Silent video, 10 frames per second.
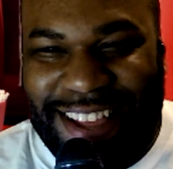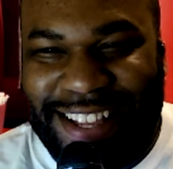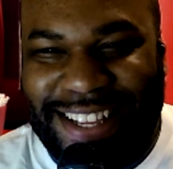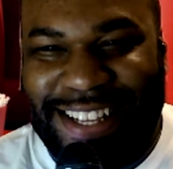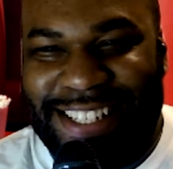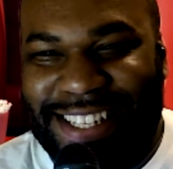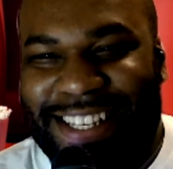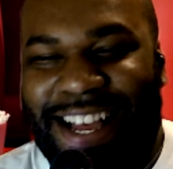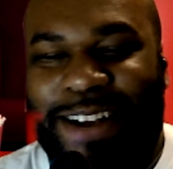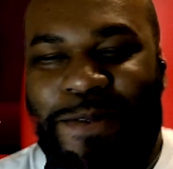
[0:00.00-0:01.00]
His
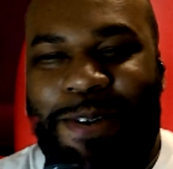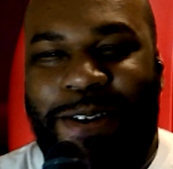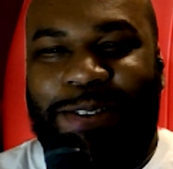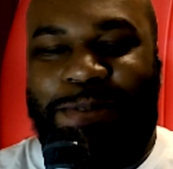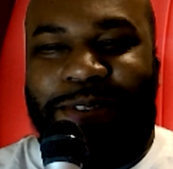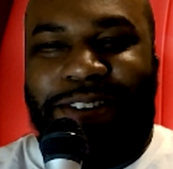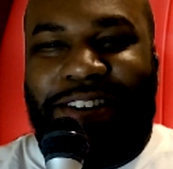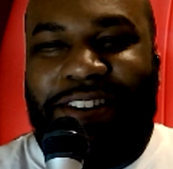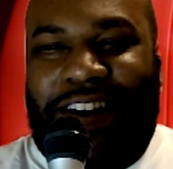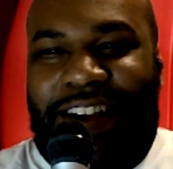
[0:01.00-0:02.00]
exact words
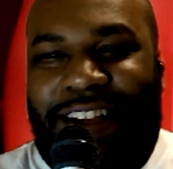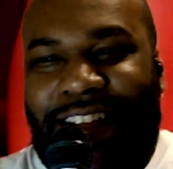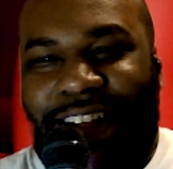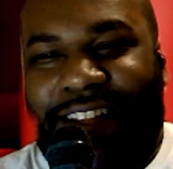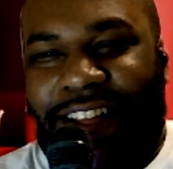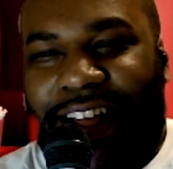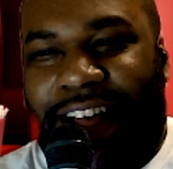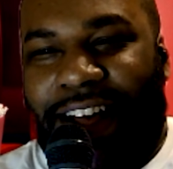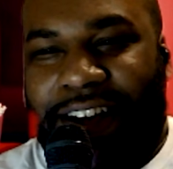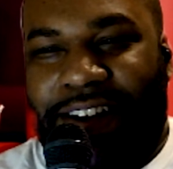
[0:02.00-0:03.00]
were,
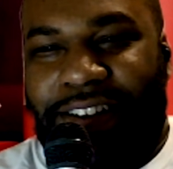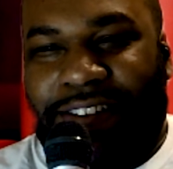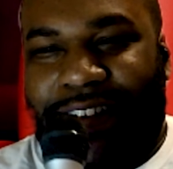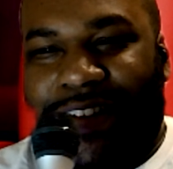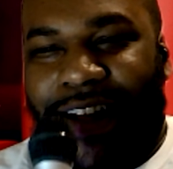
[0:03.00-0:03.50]
I